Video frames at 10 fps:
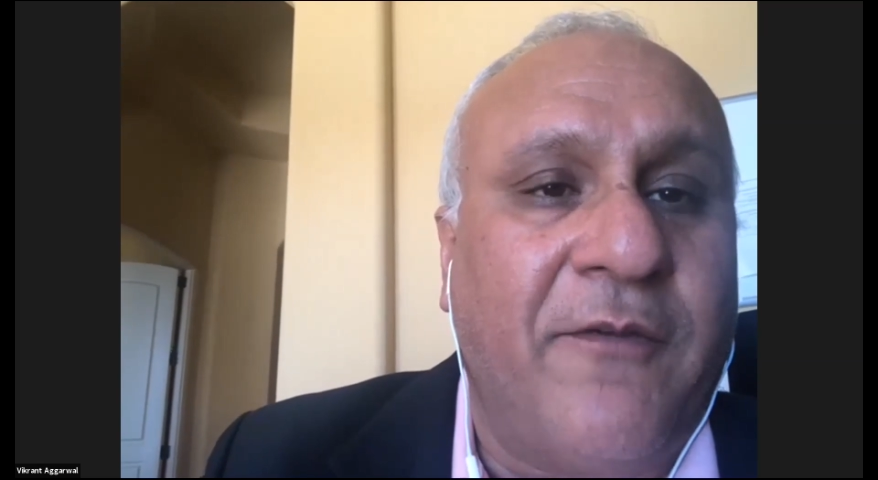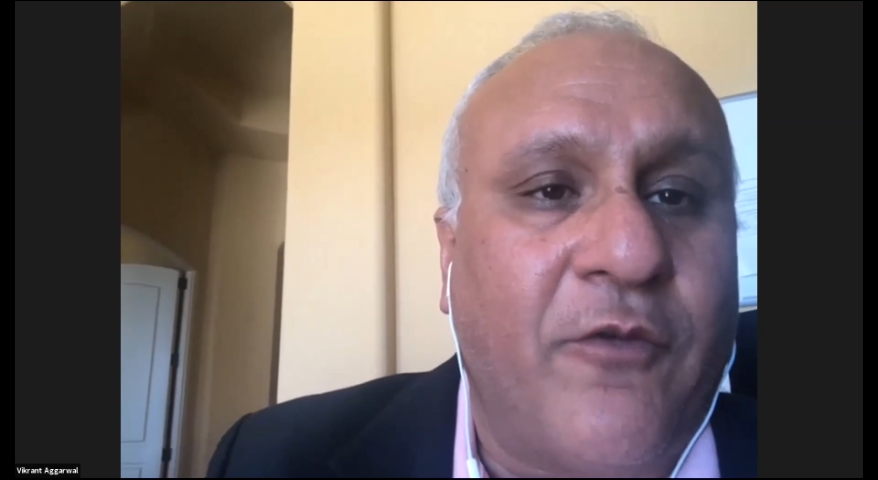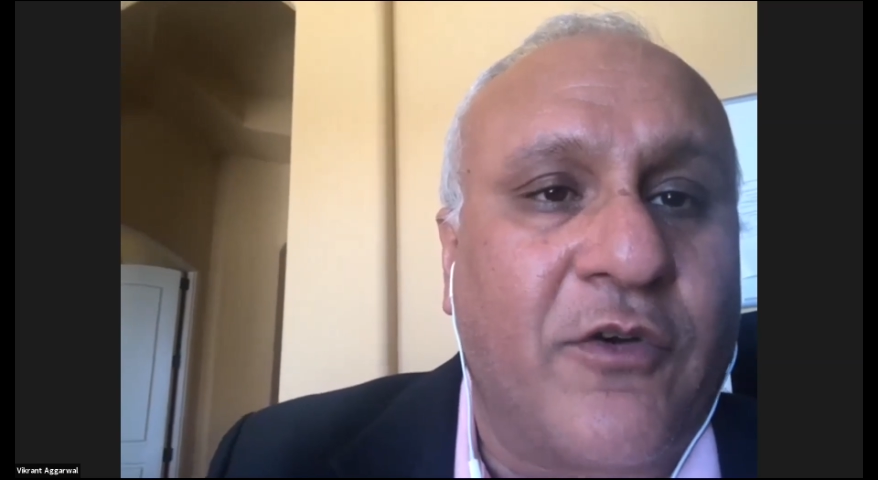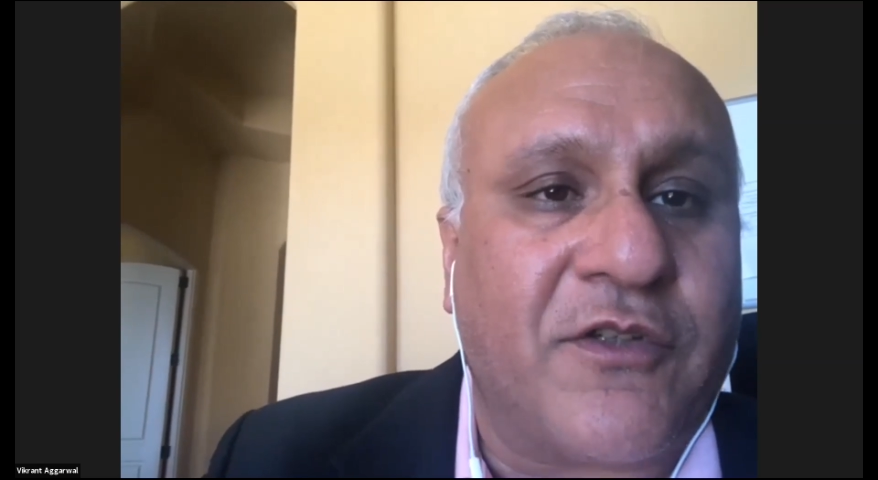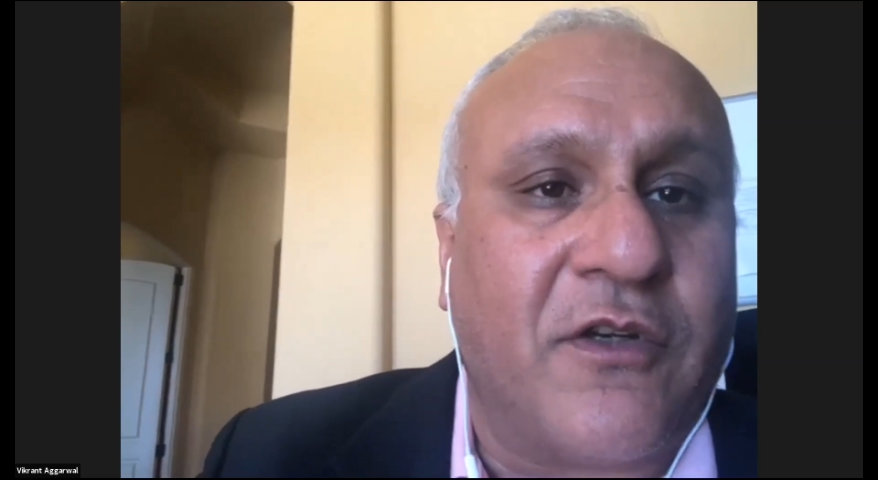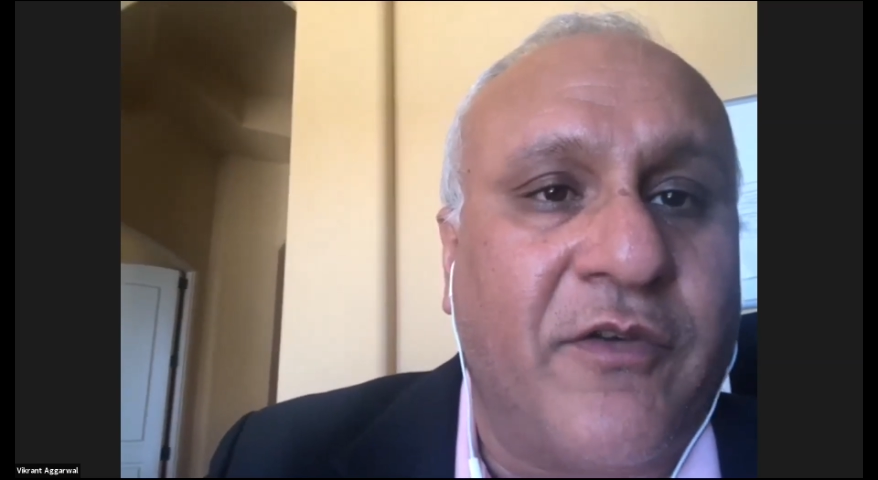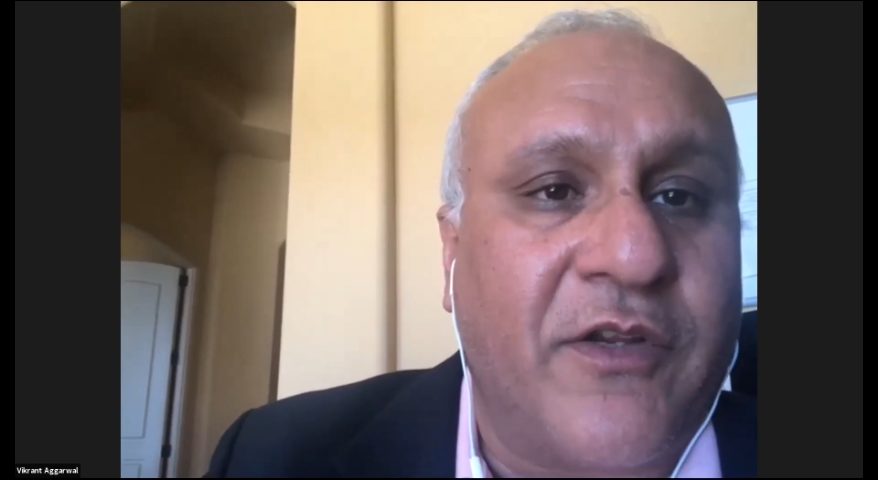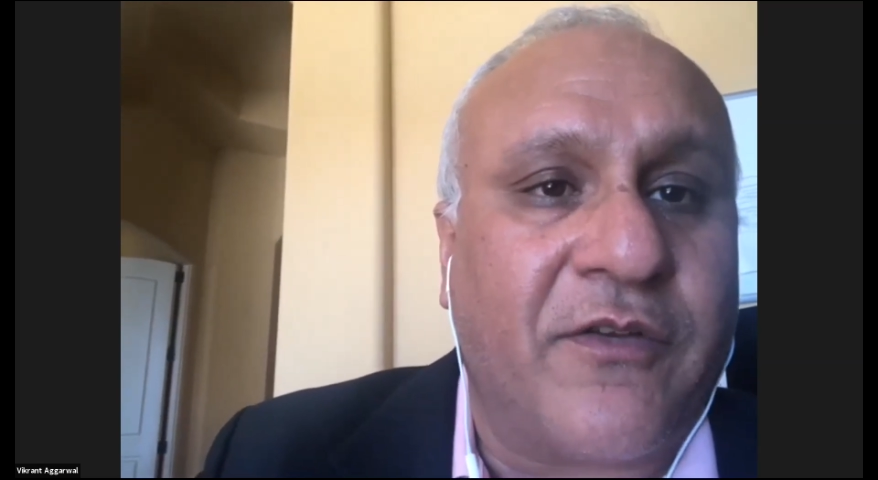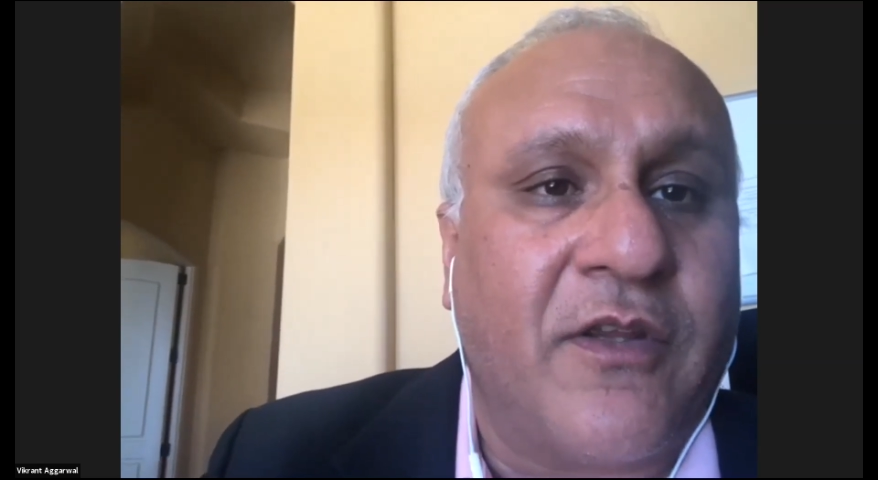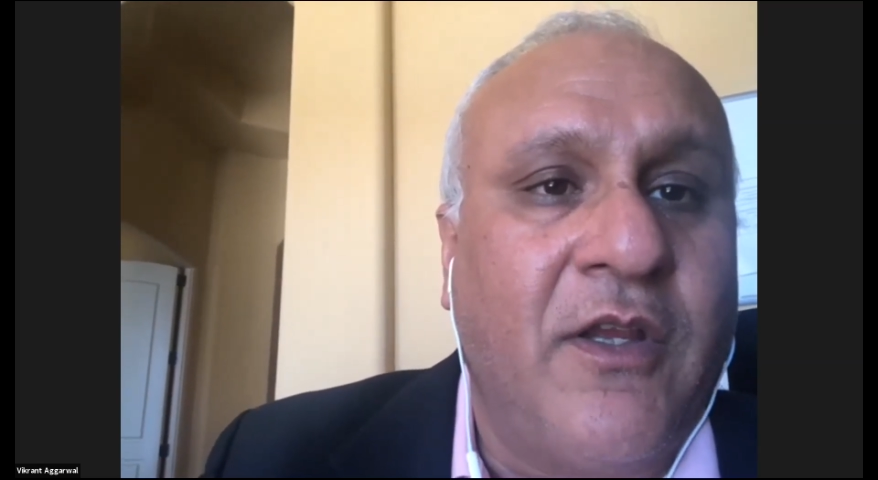for
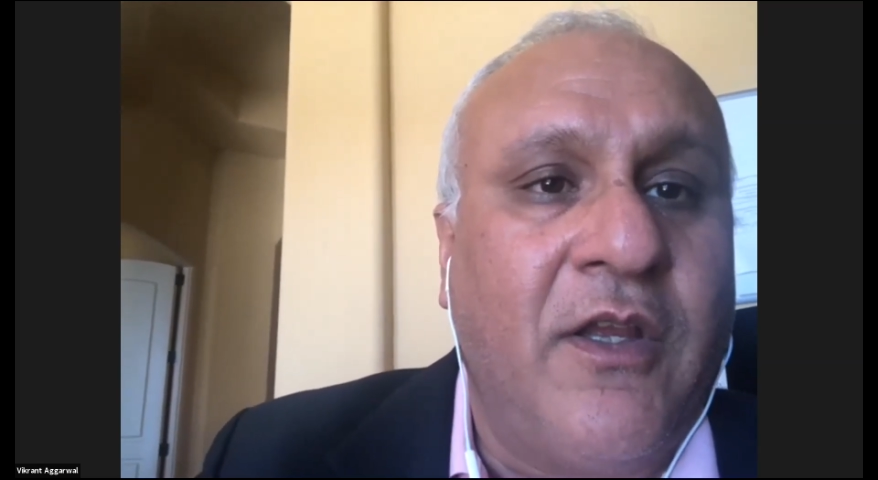service